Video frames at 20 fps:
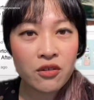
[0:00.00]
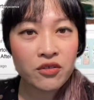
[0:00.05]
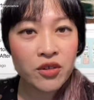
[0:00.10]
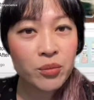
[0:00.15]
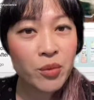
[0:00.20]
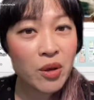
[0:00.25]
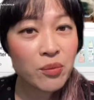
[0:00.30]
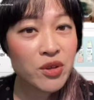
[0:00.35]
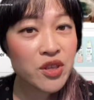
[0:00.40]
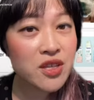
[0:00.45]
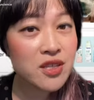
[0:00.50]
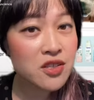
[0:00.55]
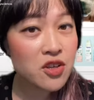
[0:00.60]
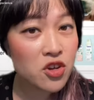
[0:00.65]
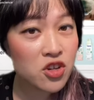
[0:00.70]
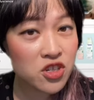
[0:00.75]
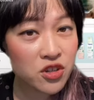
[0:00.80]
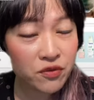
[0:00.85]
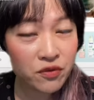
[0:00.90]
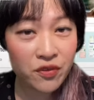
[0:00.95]
Remember this
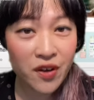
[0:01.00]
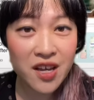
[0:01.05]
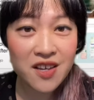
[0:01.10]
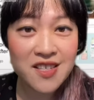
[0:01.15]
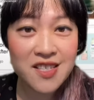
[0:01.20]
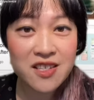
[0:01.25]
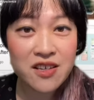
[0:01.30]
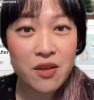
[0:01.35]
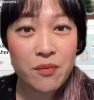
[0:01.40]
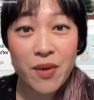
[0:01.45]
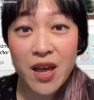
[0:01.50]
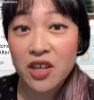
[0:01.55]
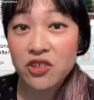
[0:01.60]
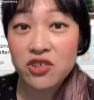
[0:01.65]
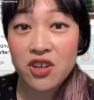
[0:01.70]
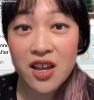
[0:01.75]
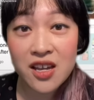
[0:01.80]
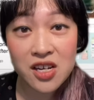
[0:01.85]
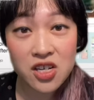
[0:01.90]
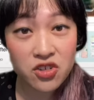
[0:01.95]
huge fuss
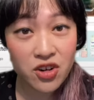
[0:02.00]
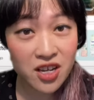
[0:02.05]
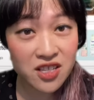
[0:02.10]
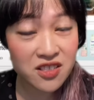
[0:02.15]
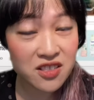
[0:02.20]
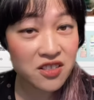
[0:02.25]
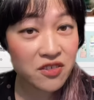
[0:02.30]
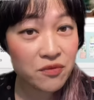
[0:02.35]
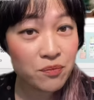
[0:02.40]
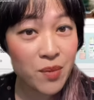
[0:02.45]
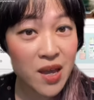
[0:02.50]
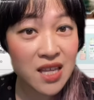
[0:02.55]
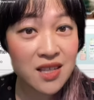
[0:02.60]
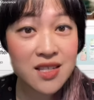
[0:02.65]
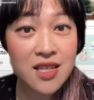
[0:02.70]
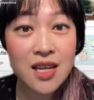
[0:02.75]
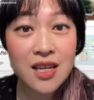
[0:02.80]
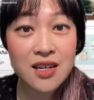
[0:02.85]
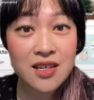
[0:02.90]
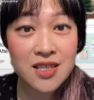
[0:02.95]
about tiny traces of
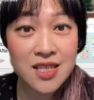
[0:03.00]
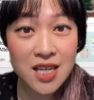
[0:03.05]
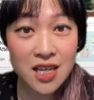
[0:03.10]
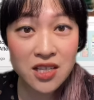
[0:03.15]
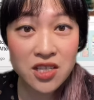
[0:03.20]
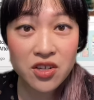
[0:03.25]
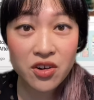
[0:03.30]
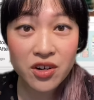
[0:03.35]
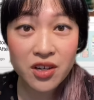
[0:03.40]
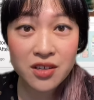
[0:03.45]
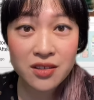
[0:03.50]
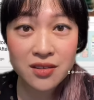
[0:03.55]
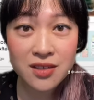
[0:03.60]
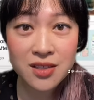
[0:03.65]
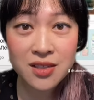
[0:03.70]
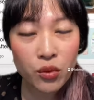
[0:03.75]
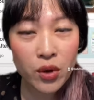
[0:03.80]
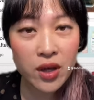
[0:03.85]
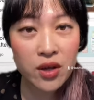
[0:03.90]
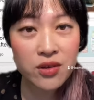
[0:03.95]
benzene in
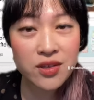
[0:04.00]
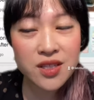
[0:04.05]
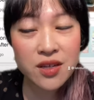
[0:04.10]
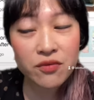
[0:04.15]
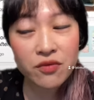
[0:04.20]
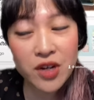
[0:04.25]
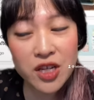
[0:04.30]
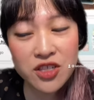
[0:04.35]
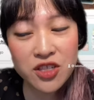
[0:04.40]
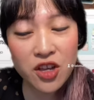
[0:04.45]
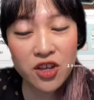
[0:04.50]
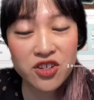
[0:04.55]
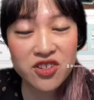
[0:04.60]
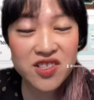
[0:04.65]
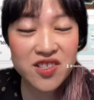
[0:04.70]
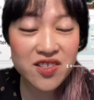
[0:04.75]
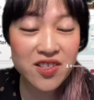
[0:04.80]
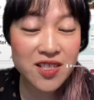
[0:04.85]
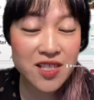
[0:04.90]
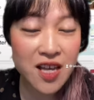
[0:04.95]
sunscreens? Well, some
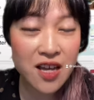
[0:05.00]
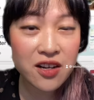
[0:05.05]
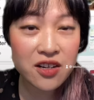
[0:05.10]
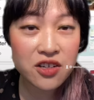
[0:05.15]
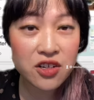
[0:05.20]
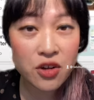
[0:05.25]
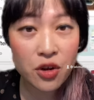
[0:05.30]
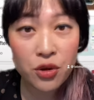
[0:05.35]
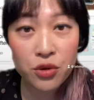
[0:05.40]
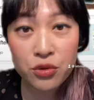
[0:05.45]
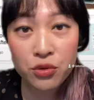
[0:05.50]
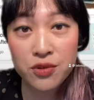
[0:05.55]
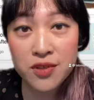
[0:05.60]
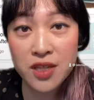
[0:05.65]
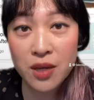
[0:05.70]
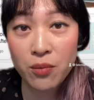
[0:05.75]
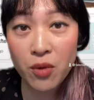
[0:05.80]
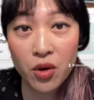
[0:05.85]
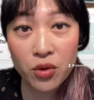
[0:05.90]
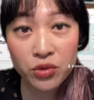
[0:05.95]
researchers decided to go through
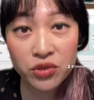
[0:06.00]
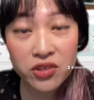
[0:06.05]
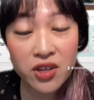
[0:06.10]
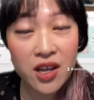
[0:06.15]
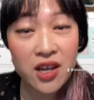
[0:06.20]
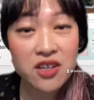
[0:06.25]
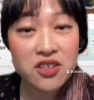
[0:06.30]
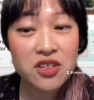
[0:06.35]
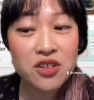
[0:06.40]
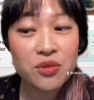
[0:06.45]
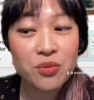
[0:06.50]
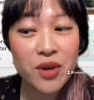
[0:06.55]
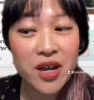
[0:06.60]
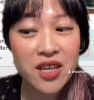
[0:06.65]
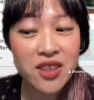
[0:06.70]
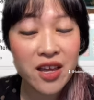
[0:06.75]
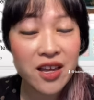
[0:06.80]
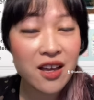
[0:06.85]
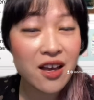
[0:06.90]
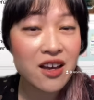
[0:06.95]
some old data
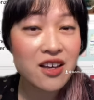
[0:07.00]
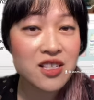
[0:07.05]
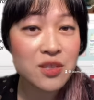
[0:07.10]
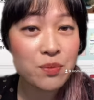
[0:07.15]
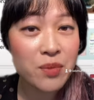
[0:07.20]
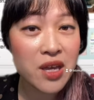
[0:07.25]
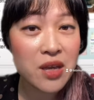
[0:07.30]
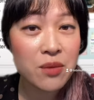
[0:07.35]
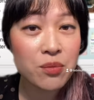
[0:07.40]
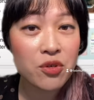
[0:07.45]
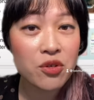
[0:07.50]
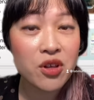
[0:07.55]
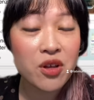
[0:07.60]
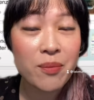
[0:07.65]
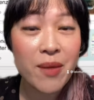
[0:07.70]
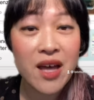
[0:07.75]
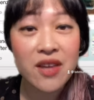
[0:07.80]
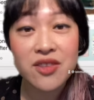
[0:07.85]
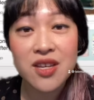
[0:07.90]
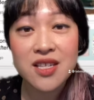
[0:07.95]
where they asked people
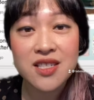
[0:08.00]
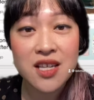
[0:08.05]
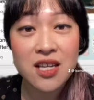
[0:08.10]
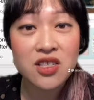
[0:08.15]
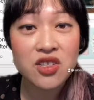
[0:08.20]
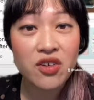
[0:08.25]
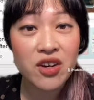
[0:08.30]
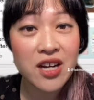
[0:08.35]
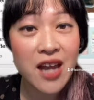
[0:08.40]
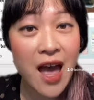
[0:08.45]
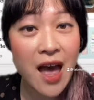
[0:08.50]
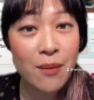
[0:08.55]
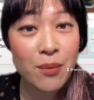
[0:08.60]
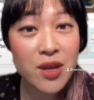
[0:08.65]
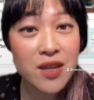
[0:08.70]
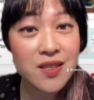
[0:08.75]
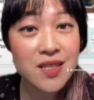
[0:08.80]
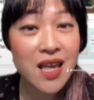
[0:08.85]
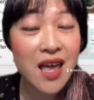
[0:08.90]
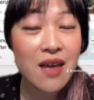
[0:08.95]
about their sunscreen
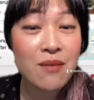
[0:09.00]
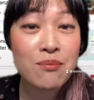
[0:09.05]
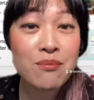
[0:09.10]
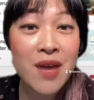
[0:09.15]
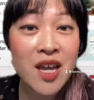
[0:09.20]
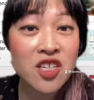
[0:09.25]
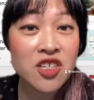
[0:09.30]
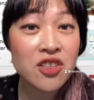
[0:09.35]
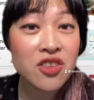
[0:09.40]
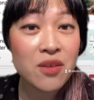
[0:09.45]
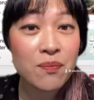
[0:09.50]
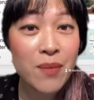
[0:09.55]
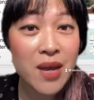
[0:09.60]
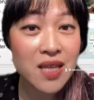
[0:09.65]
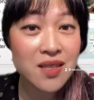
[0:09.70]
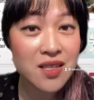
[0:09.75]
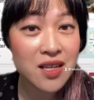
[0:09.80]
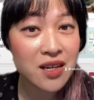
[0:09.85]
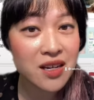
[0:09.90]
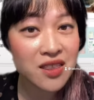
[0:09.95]
habits and measured the
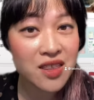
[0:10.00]
benzene in